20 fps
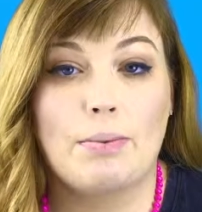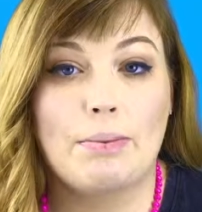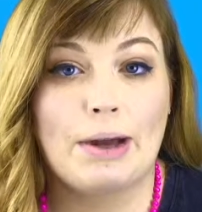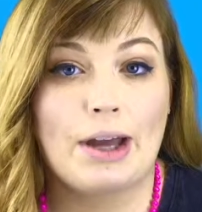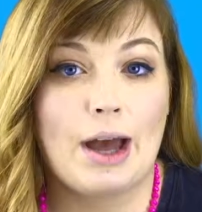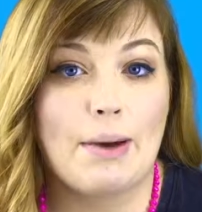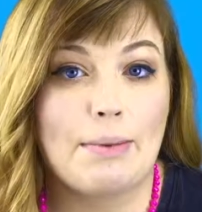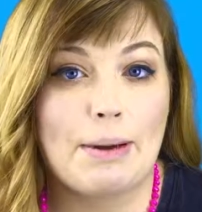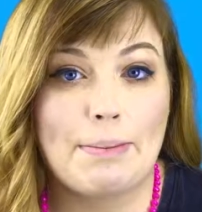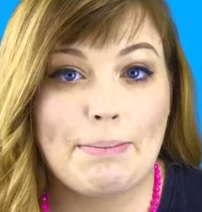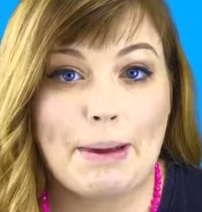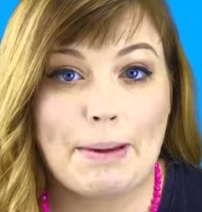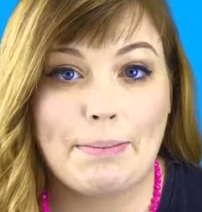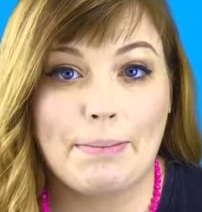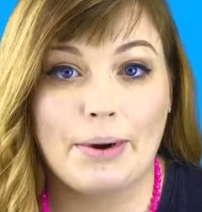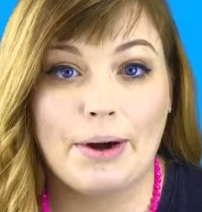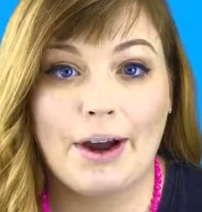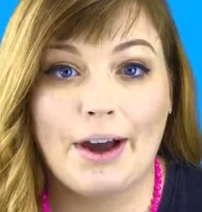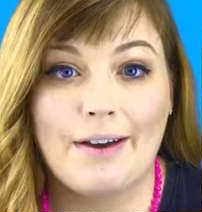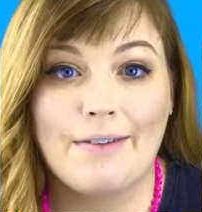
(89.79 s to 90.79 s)
become a
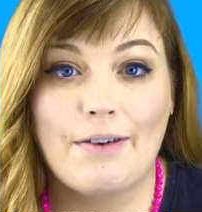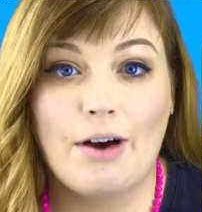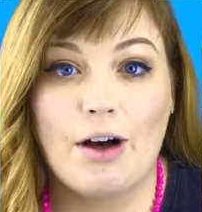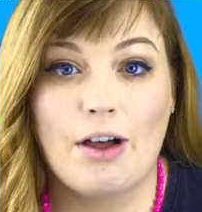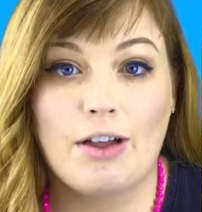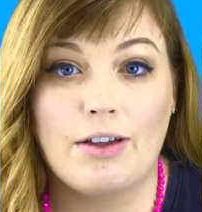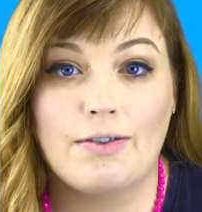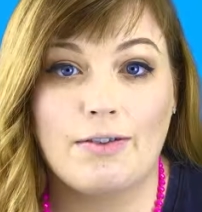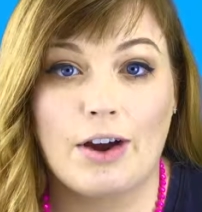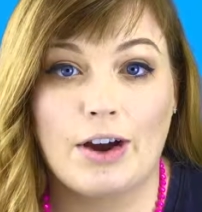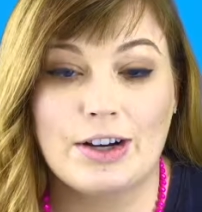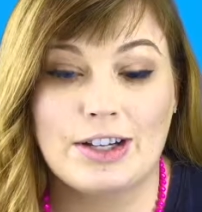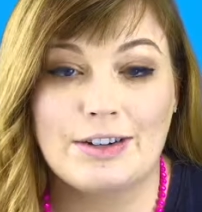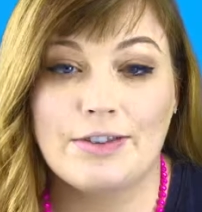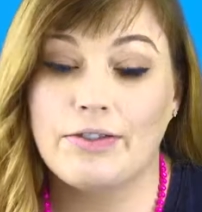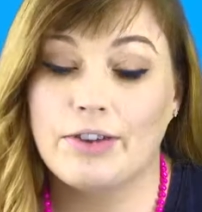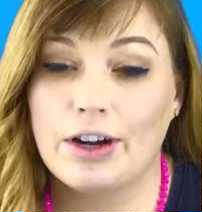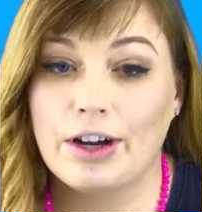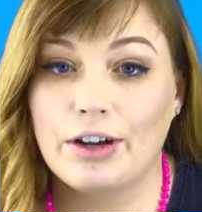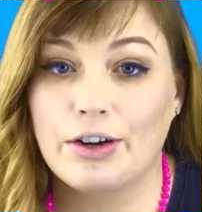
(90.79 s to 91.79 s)
member of all of our
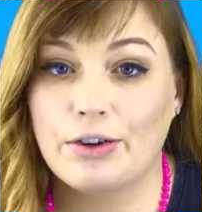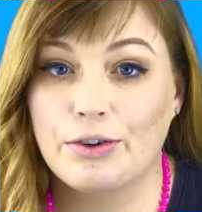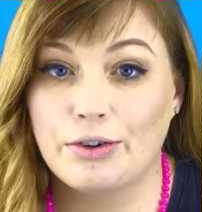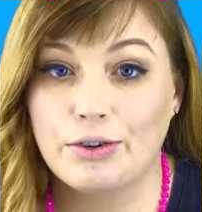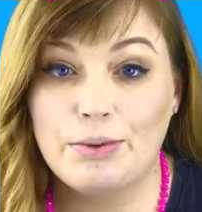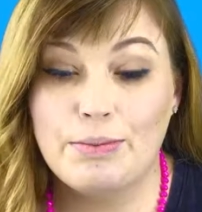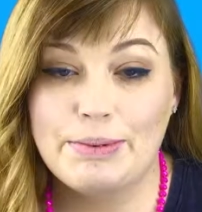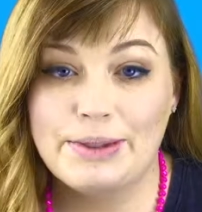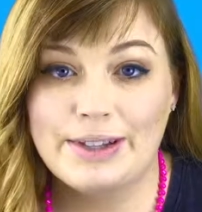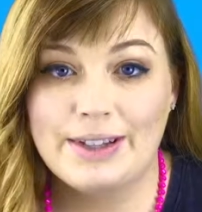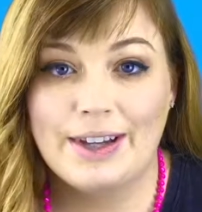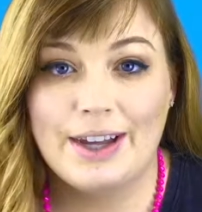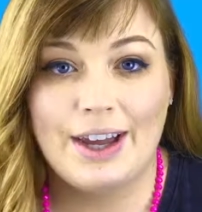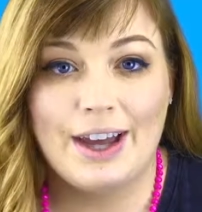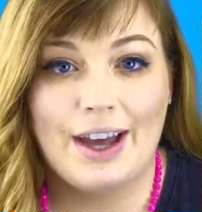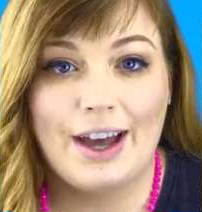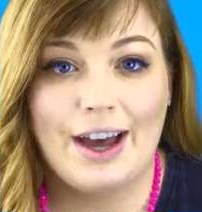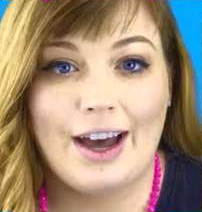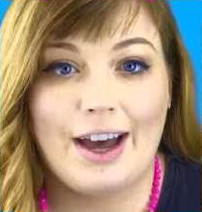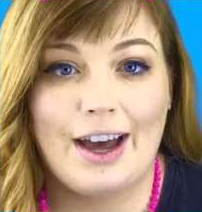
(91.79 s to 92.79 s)
different groups,
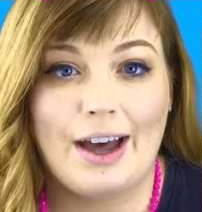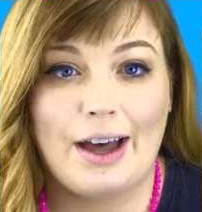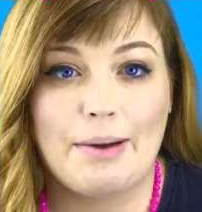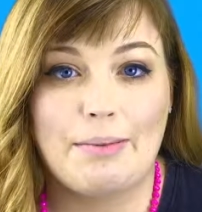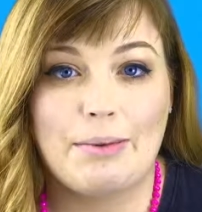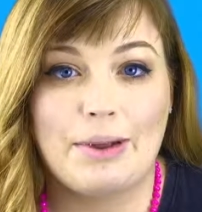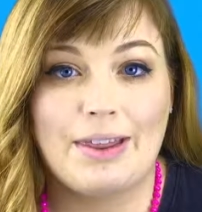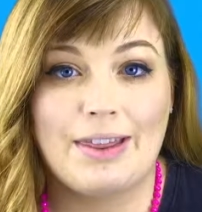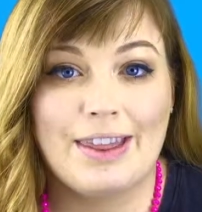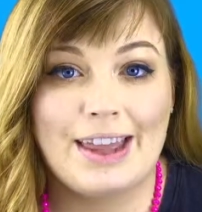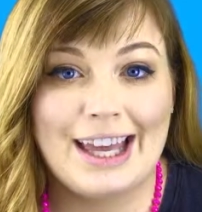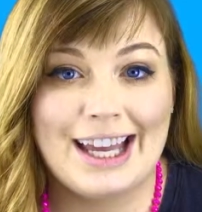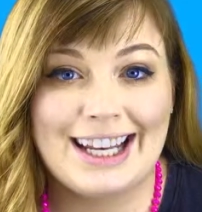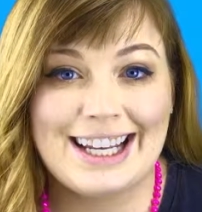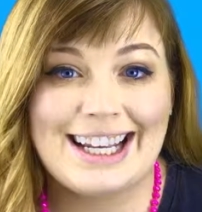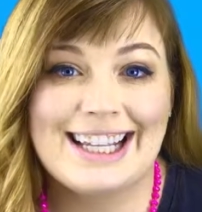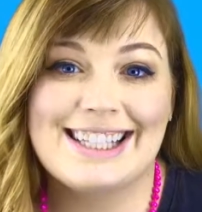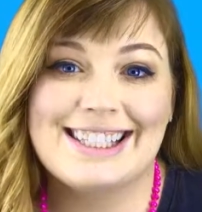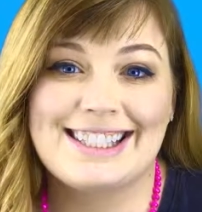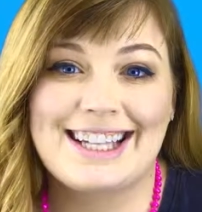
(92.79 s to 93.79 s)
um,
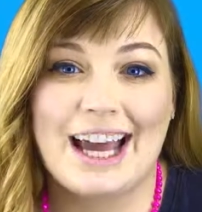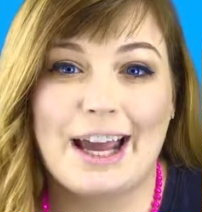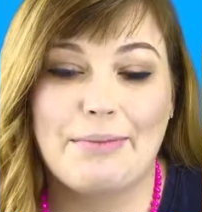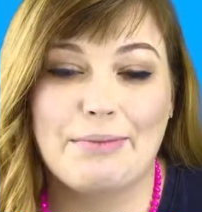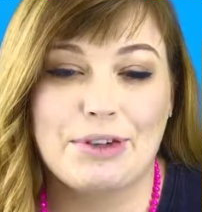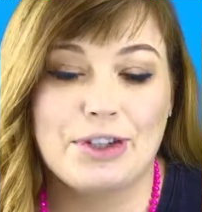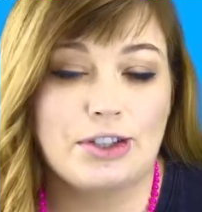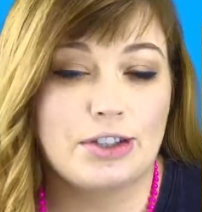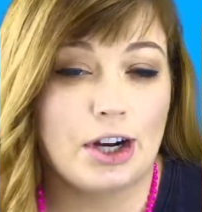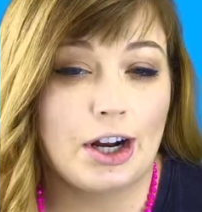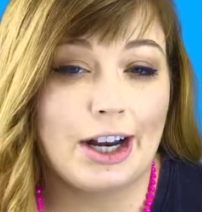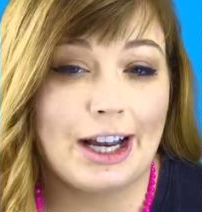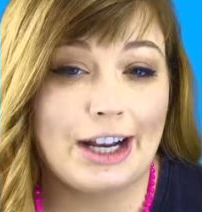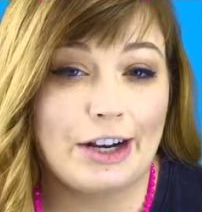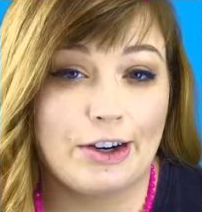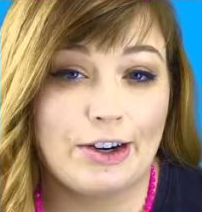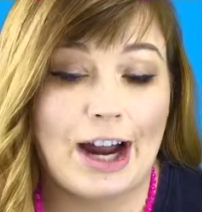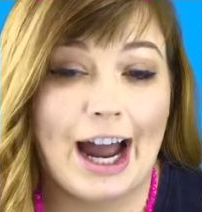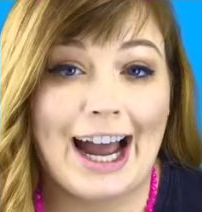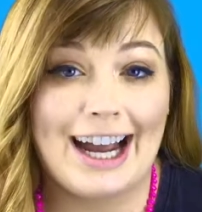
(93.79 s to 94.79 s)
then it's time to start
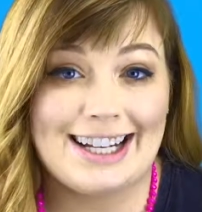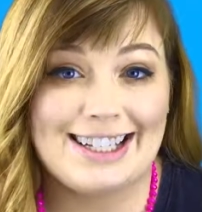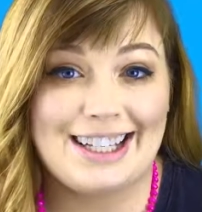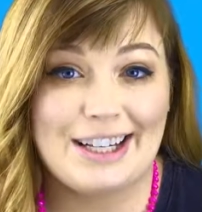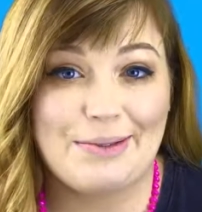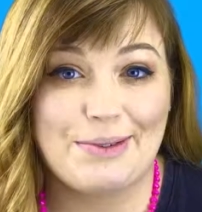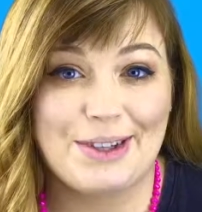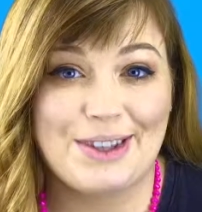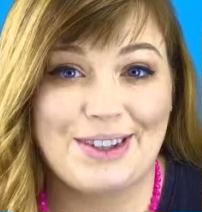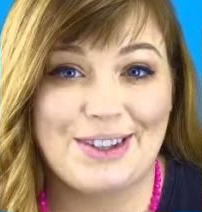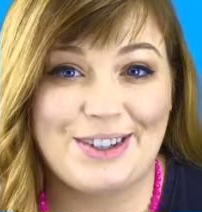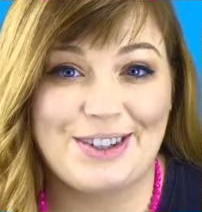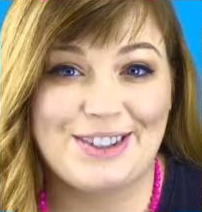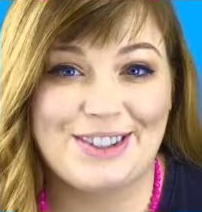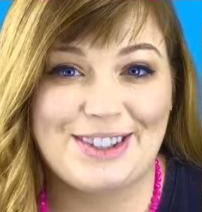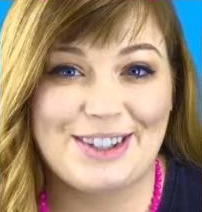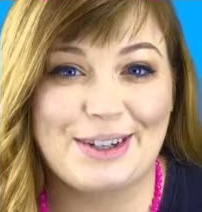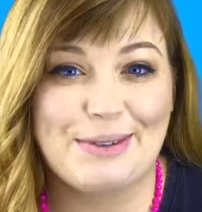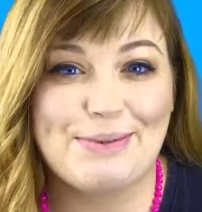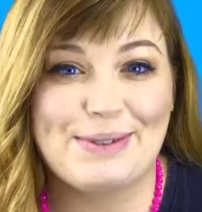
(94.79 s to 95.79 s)
interacting with
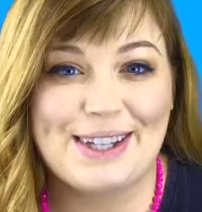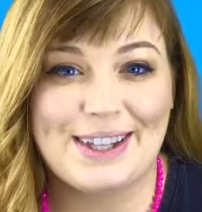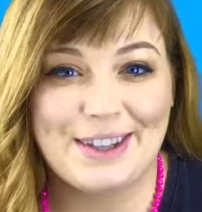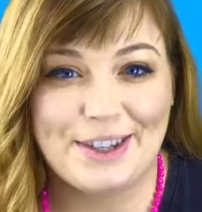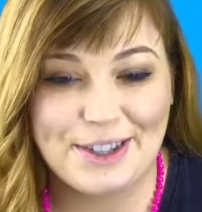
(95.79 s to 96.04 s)
those groups.